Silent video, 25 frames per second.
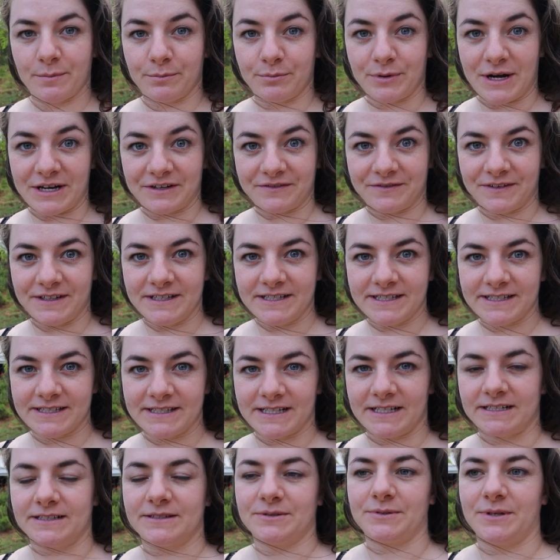
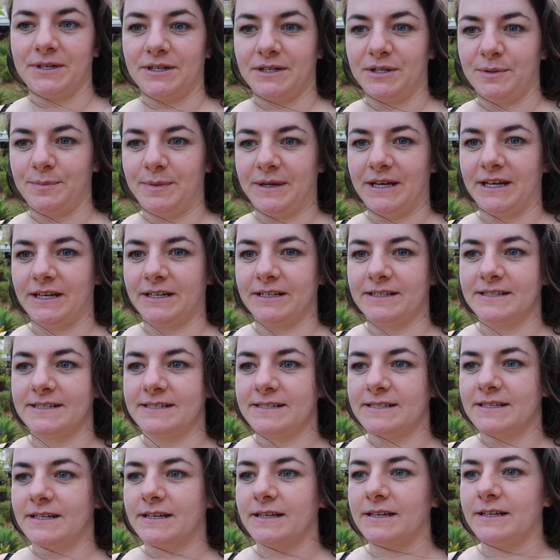breakfast at Three Little
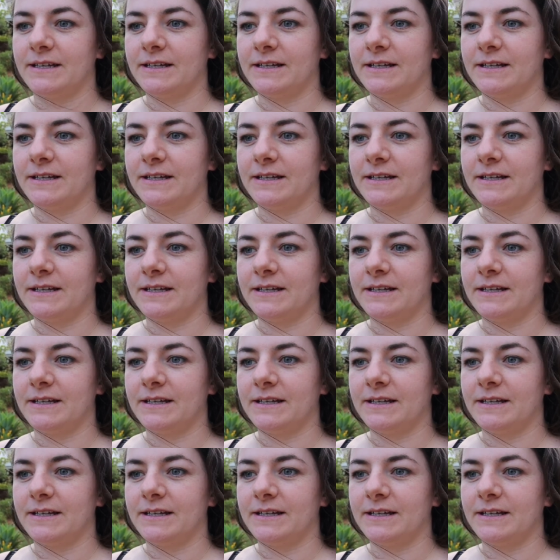Pigs,